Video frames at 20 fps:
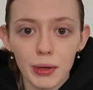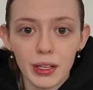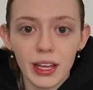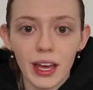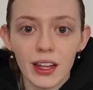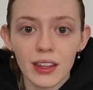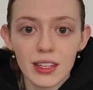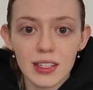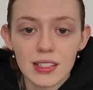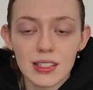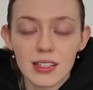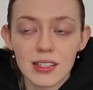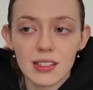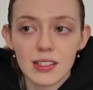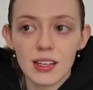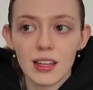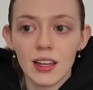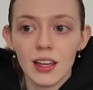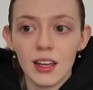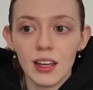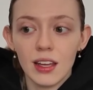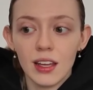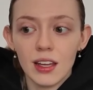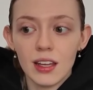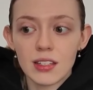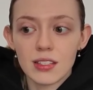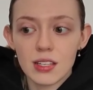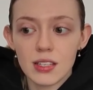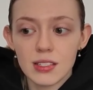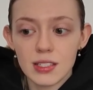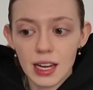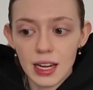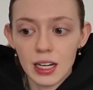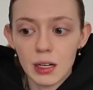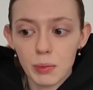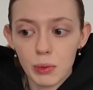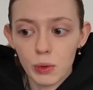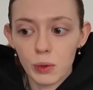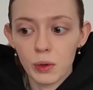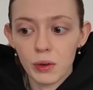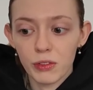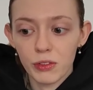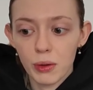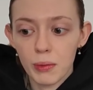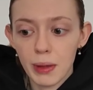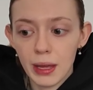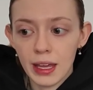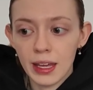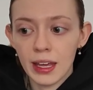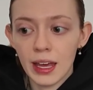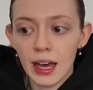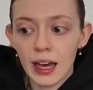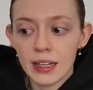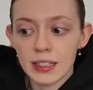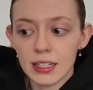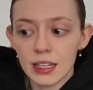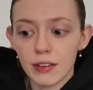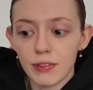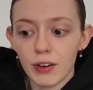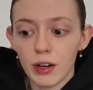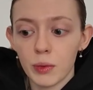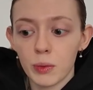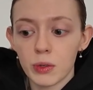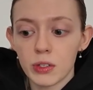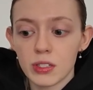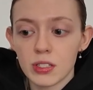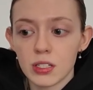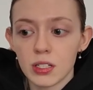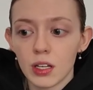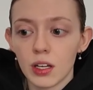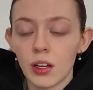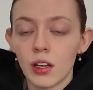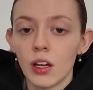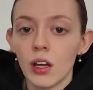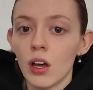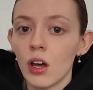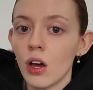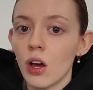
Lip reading: But yeah, this is sustainable for me, and if I was to